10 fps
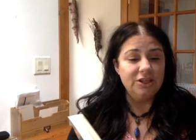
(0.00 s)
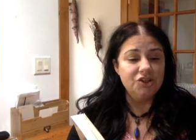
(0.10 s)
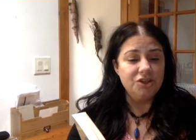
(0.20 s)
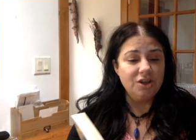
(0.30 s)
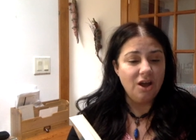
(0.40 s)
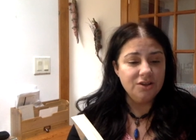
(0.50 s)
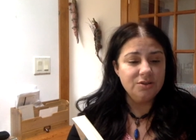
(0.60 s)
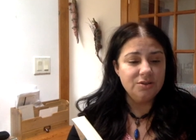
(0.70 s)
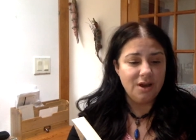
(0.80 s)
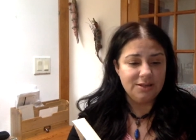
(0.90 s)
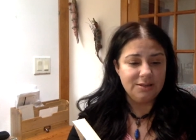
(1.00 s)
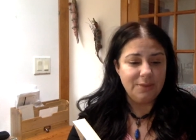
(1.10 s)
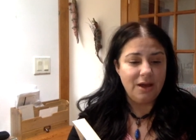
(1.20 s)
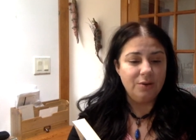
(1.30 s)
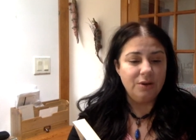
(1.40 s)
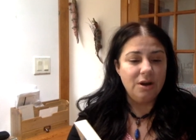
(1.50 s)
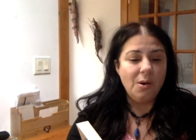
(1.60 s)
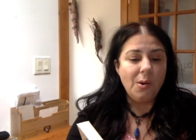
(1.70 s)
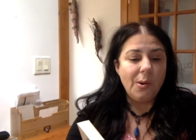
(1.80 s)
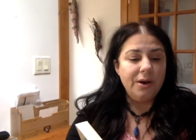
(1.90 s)
She also talks about
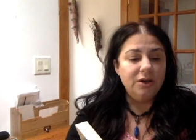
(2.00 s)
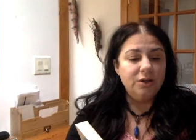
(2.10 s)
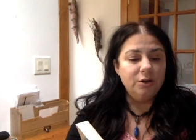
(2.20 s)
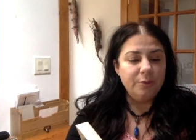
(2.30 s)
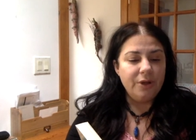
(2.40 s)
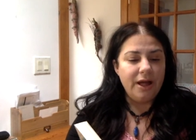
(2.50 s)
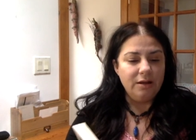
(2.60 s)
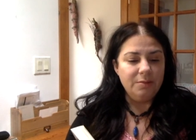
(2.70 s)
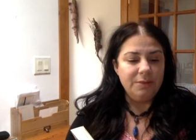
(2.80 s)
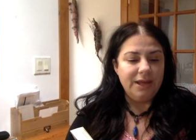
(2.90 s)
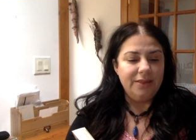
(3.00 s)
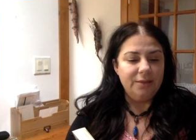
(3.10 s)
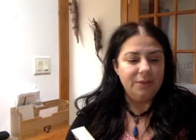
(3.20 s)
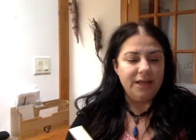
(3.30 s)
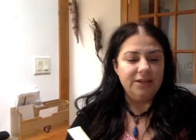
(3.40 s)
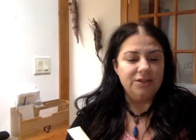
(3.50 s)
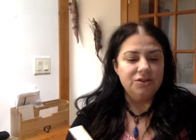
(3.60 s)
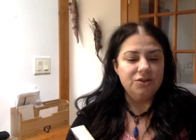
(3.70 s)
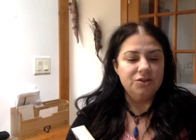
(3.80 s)
herbal alchemy and the planets.